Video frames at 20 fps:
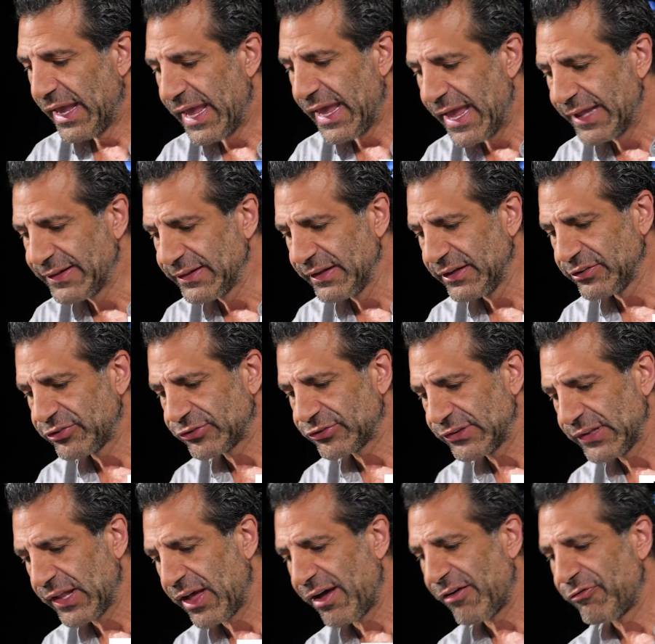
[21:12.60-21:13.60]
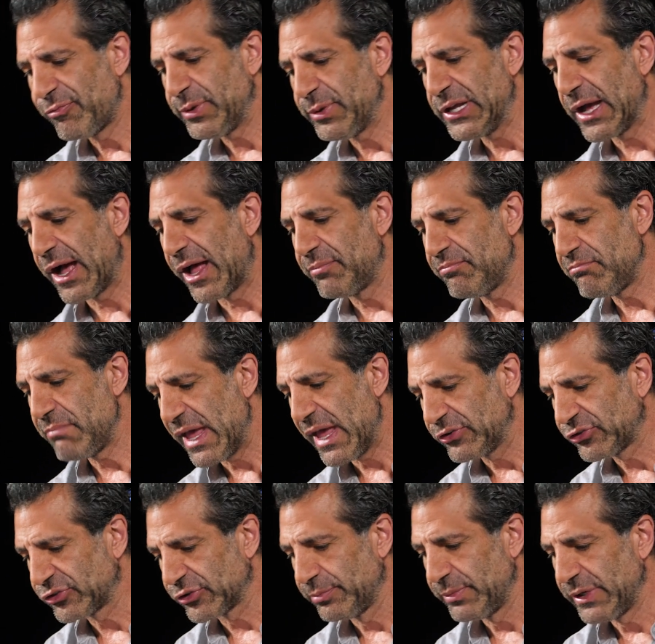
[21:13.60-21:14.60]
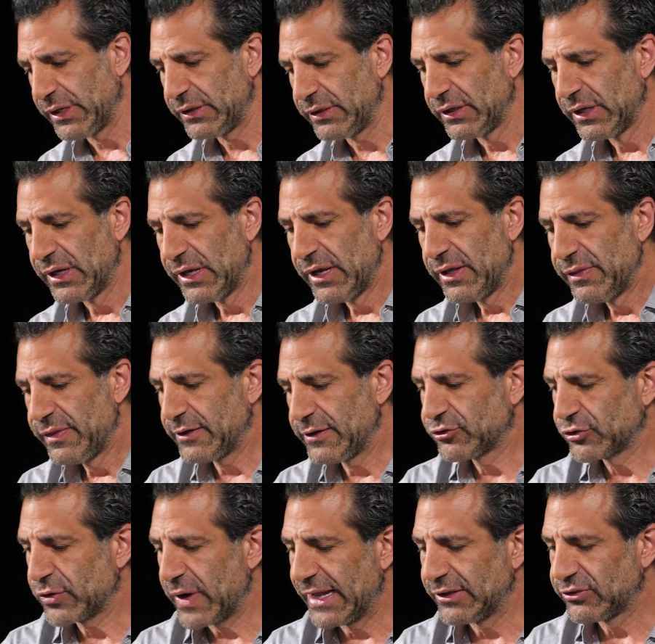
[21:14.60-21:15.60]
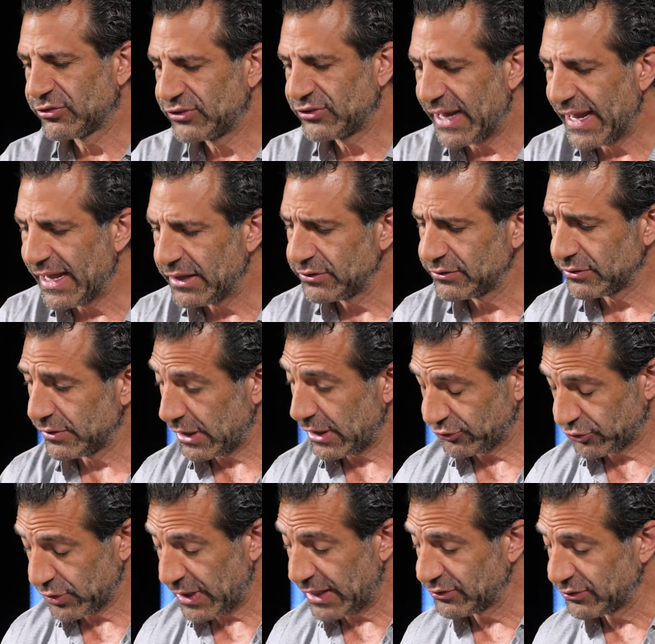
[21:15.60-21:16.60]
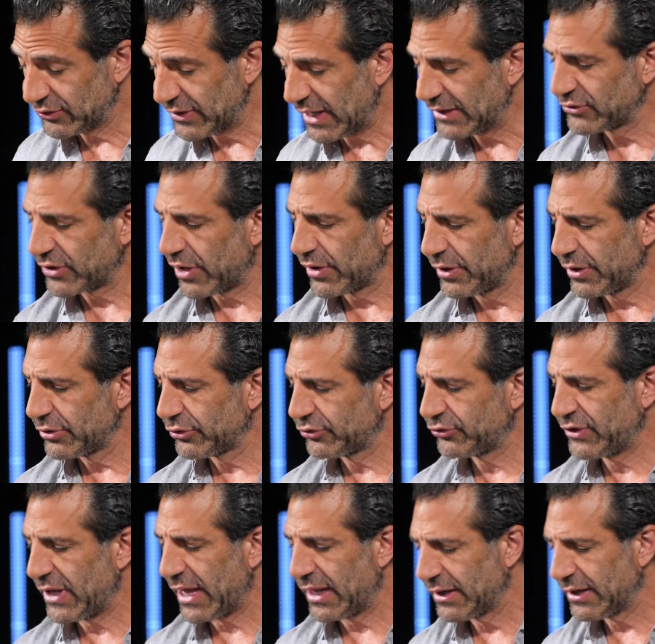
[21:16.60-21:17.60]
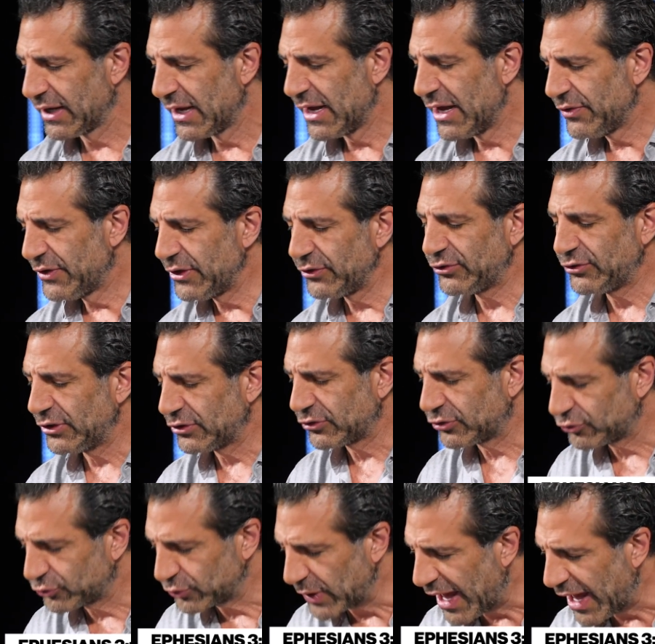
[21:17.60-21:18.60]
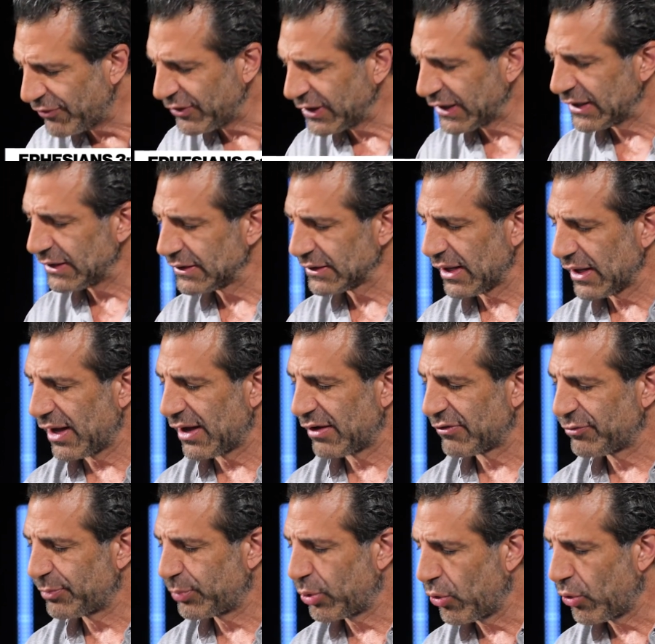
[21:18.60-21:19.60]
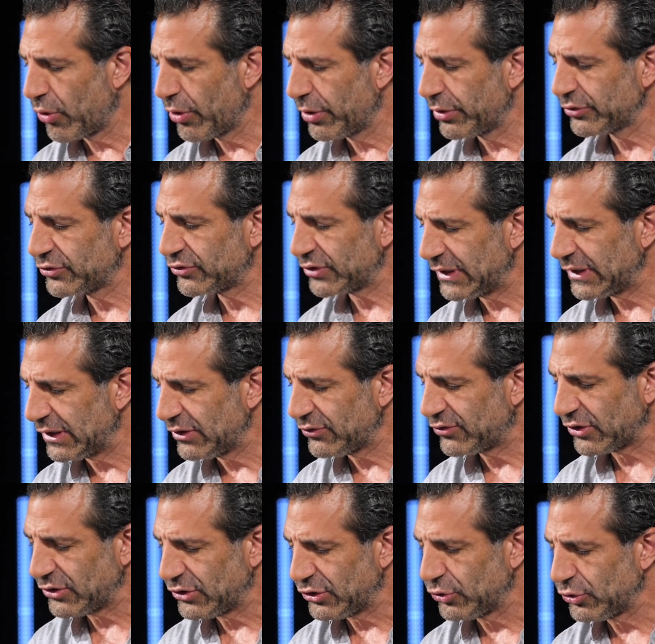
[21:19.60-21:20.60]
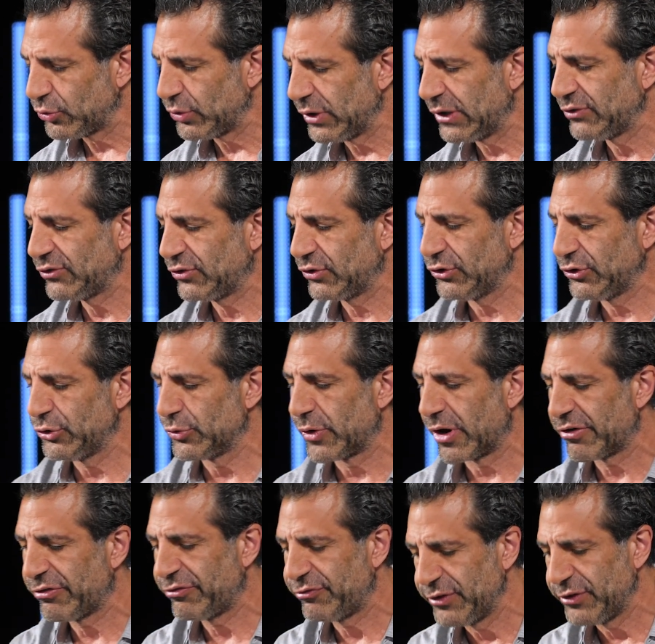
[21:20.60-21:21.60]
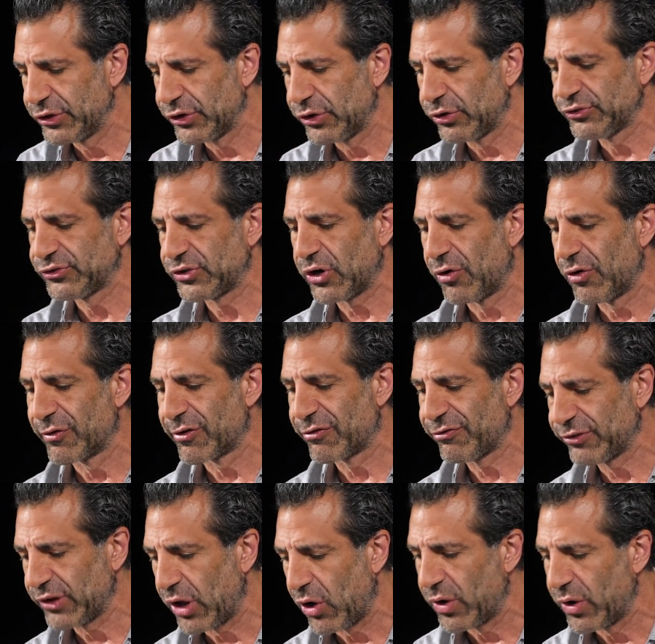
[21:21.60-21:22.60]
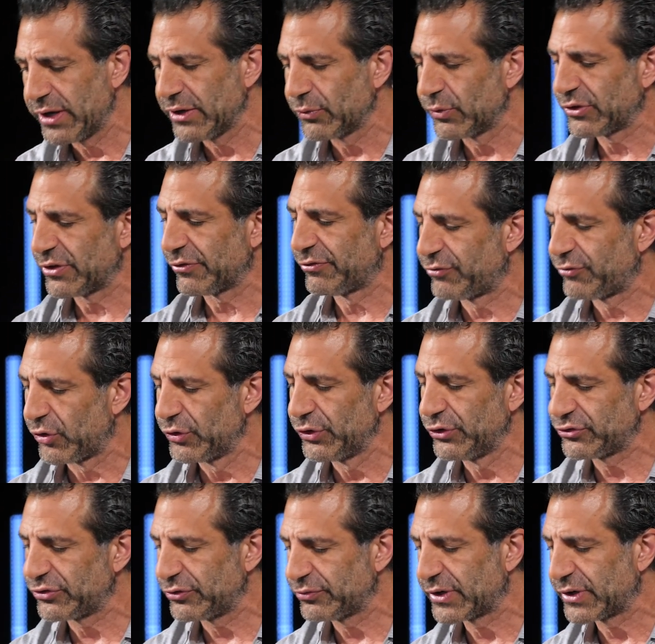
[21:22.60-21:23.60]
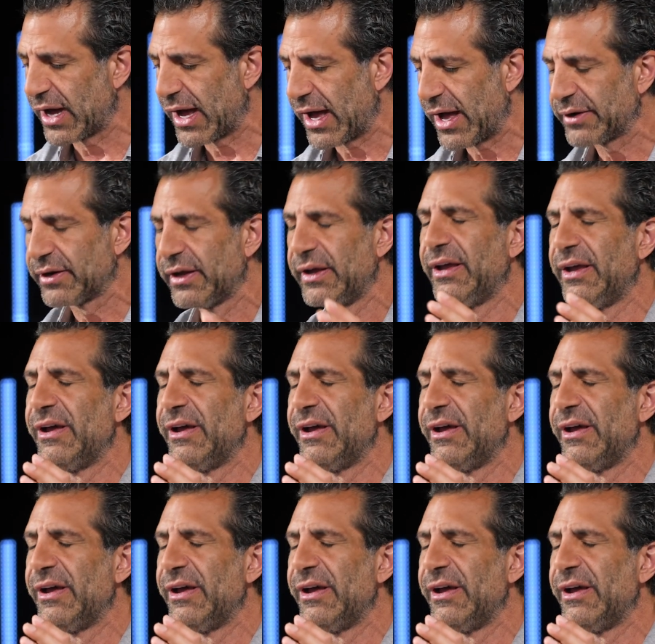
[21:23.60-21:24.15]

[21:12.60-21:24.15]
endless love beyond measurement that transcends our understanding. This extravagant love pours into you until you are filled to overflowing with the fullness of God.